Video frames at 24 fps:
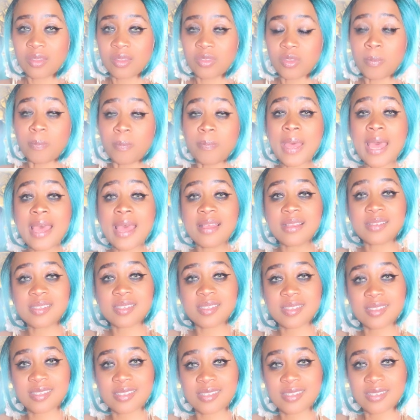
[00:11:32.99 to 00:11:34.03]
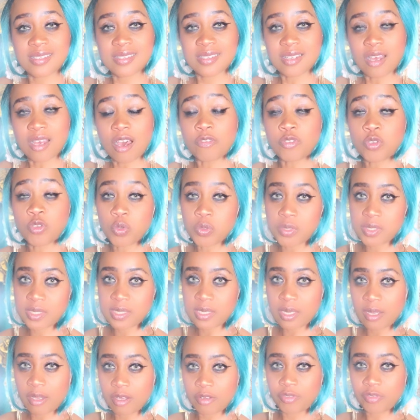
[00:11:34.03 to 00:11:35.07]
the best of
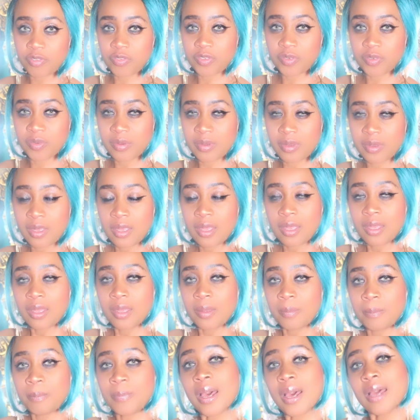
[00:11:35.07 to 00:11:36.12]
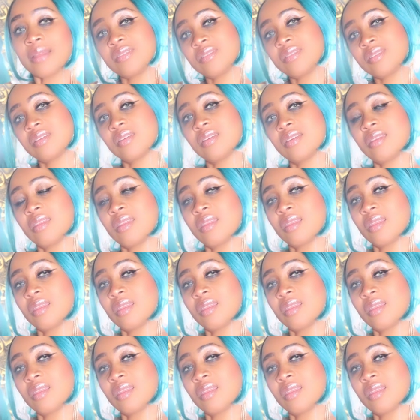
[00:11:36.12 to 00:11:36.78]
yourself. But